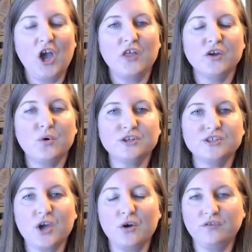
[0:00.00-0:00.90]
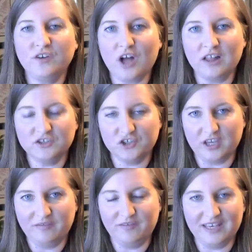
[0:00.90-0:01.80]
The course code for College
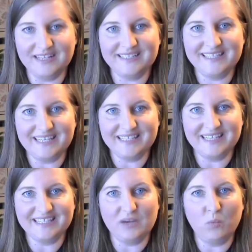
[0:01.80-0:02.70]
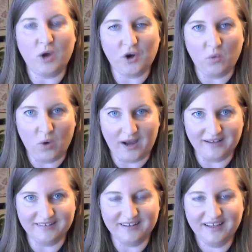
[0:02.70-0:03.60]
Life is CCC 101,